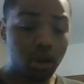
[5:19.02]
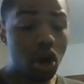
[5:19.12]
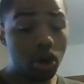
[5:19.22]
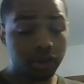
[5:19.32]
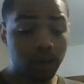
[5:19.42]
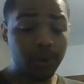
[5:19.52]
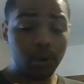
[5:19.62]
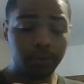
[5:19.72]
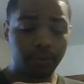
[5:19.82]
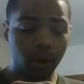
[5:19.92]
Oh, it's coming
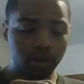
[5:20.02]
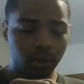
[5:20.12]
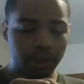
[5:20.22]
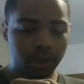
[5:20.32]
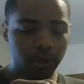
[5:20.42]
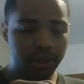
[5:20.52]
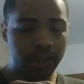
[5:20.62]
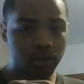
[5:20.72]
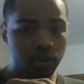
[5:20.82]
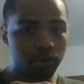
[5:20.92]
out fall 2020
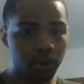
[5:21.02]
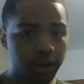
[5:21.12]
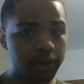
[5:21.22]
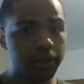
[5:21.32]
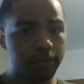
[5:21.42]
worldwide.